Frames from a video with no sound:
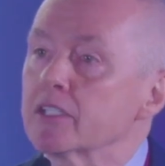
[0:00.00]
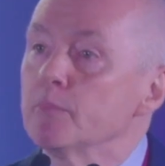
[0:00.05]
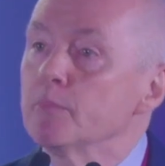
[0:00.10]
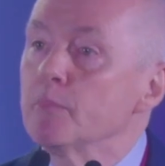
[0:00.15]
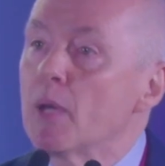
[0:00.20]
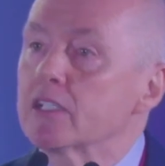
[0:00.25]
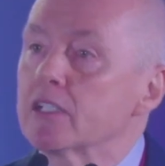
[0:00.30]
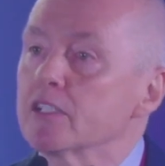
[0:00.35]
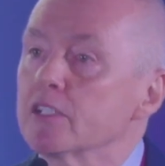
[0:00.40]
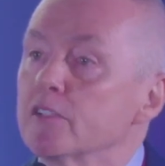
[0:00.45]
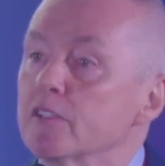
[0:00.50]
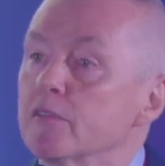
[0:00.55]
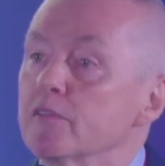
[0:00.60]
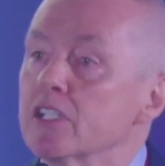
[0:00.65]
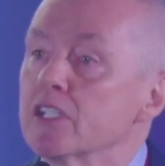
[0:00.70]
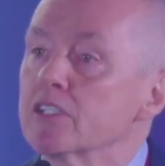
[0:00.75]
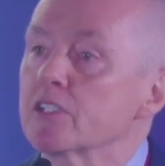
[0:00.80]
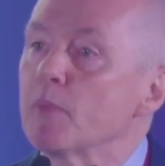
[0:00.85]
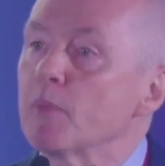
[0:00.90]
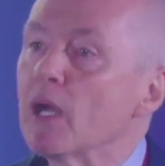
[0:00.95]

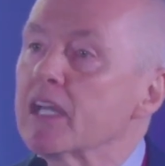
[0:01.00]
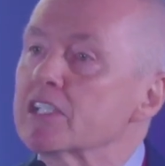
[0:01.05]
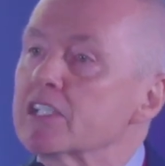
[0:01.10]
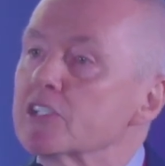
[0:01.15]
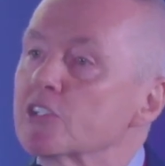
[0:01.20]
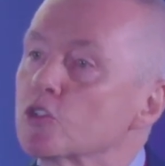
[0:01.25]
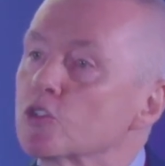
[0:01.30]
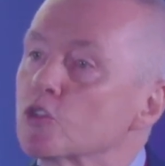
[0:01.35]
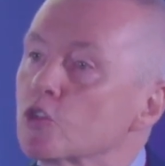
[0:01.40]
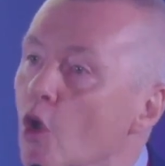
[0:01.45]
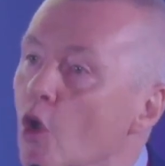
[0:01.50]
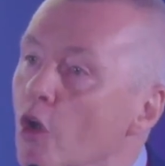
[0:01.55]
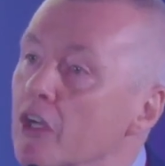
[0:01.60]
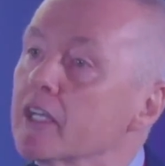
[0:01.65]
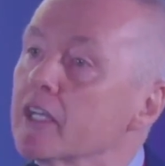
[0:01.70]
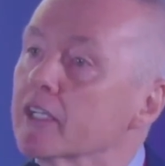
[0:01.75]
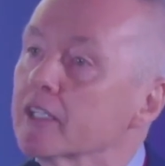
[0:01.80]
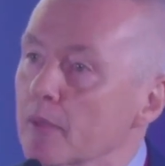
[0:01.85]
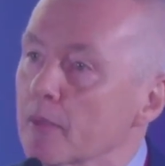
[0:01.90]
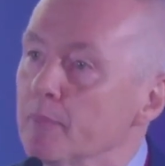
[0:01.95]
competitiveness by
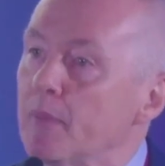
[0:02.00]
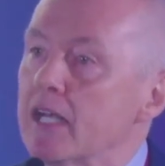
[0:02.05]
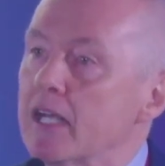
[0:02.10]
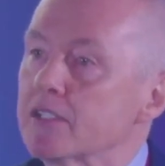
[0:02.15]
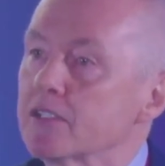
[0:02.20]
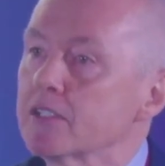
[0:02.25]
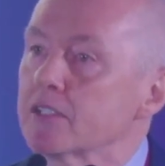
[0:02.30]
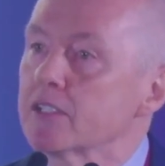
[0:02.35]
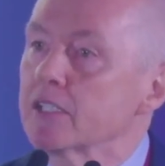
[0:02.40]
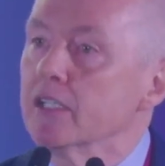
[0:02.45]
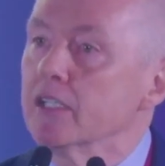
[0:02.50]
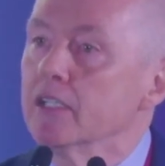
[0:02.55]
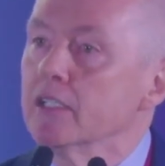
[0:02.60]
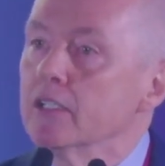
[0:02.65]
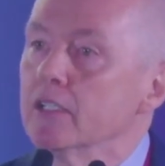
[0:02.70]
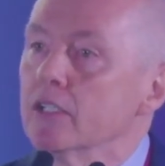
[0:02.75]
destroying capacity